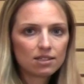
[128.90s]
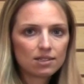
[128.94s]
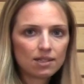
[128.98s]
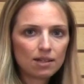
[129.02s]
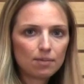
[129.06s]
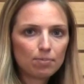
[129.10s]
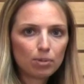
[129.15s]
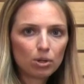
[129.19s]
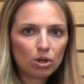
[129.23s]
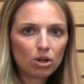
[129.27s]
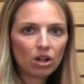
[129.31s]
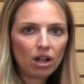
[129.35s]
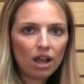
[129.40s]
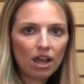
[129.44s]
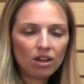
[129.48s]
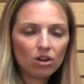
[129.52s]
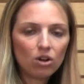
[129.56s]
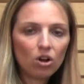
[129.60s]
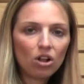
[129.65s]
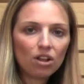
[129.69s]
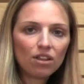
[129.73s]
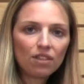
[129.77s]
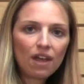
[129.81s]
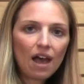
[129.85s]
zipper and
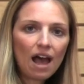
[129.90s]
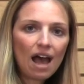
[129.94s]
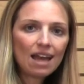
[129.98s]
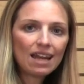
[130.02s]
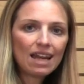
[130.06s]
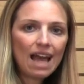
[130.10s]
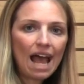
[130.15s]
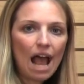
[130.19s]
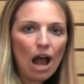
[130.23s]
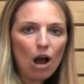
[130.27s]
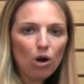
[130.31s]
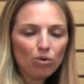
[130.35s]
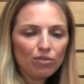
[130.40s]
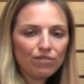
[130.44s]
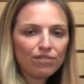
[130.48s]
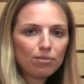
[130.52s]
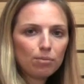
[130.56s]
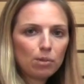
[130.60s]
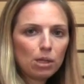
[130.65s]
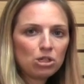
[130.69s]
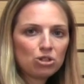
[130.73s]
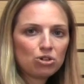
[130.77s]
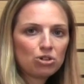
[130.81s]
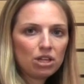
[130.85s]
all of that out
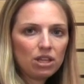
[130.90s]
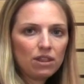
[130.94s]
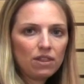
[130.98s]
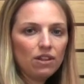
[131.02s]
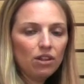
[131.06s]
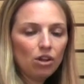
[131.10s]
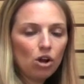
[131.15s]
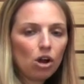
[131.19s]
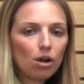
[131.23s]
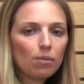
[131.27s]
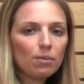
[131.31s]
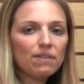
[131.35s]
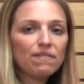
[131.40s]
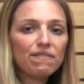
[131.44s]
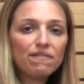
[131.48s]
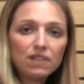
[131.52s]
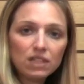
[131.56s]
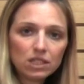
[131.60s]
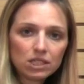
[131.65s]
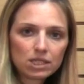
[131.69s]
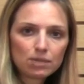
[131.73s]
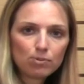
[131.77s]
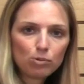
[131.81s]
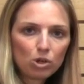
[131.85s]
from underneath the arm, it
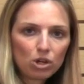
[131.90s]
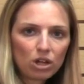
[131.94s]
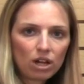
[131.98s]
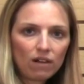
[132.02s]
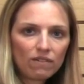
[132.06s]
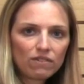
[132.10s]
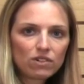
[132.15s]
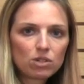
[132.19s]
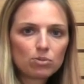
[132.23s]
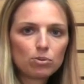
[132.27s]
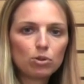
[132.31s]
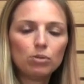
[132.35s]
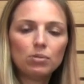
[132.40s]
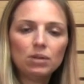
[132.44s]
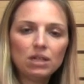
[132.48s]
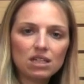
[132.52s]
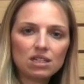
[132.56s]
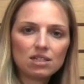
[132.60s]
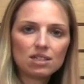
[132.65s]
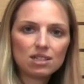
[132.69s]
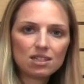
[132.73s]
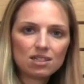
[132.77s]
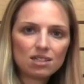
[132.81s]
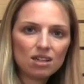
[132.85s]
feels more comfortable
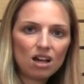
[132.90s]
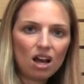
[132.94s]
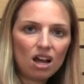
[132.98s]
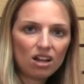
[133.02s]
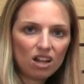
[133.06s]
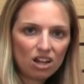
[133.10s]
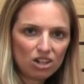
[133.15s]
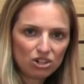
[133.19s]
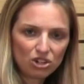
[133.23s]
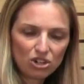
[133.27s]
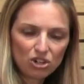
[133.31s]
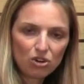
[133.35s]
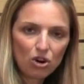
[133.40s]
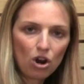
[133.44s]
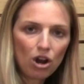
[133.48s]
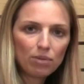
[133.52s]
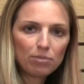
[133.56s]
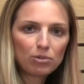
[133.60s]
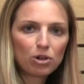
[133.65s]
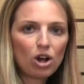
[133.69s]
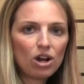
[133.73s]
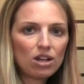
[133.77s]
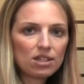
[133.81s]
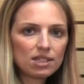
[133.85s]
because it's not under your
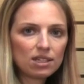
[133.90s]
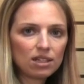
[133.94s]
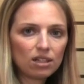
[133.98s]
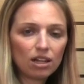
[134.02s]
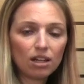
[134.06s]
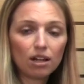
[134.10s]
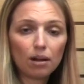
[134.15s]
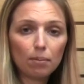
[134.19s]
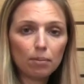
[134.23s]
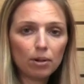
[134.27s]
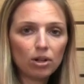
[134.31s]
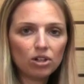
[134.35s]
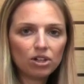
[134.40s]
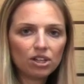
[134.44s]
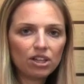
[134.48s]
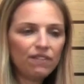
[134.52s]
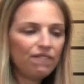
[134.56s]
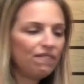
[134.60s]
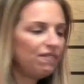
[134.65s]
arm causing like a bulky